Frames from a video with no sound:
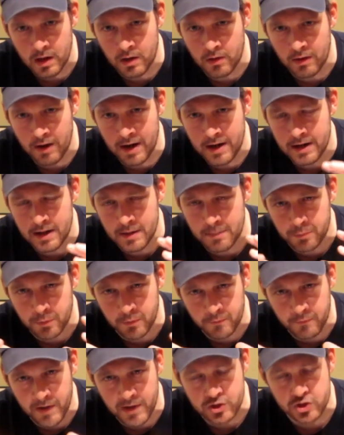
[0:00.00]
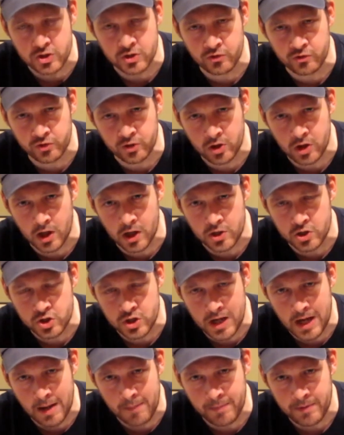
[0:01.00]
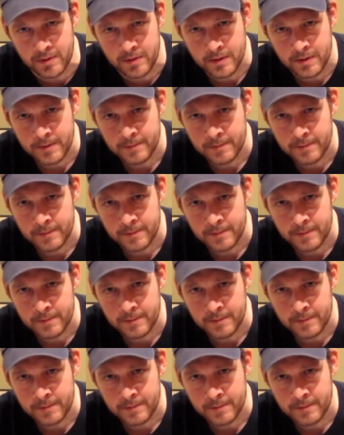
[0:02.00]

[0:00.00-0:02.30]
all right, a professional cigar shop,